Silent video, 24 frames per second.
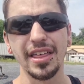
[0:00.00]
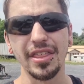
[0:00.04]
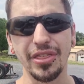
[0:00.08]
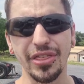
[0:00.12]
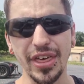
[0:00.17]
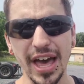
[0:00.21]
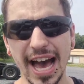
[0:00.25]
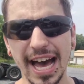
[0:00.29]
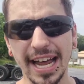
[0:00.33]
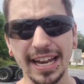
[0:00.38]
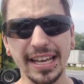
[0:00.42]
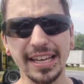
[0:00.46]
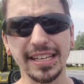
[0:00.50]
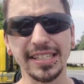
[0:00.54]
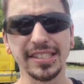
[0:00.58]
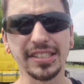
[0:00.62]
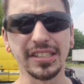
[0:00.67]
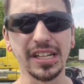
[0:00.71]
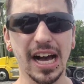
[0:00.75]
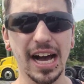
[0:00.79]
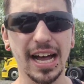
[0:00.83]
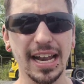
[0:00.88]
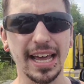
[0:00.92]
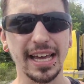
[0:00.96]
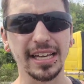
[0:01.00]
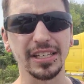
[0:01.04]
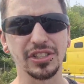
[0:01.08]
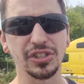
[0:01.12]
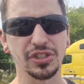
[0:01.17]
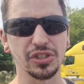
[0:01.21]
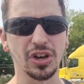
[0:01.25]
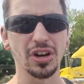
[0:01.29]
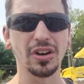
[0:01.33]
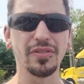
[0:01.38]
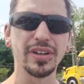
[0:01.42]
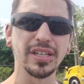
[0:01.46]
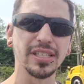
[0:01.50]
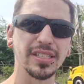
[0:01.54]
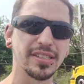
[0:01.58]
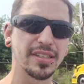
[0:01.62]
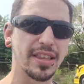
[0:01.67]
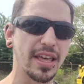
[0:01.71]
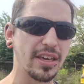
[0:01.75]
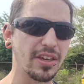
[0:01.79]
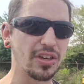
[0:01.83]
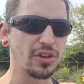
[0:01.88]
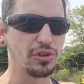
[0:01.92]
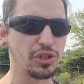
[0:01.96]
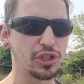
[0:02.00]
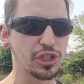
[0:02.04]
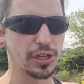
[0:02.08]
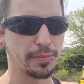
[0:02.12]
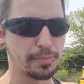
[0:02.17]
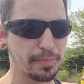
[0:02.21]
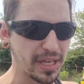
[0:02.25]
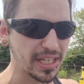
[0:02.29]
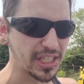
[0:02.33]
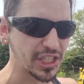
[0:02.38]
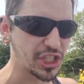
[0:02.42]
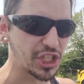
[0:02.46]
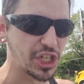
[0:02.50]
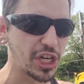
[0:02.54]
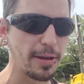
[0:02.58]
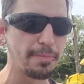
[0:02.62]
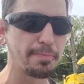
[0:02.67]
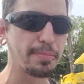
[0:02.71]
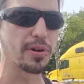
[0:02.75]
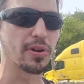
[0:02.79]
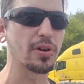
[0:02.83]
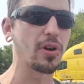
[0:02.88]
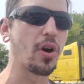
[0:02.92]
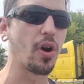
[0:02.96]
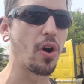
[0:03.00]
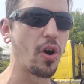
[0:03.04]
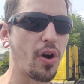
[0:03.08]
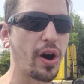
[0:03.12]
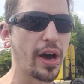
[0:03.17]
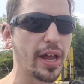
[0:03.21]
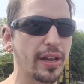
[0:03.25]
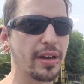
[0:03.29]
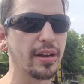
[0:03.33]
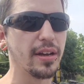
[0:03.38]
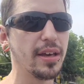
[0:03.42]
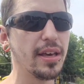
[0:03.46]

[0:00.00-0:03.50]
That is not a service that you should be cheaper on.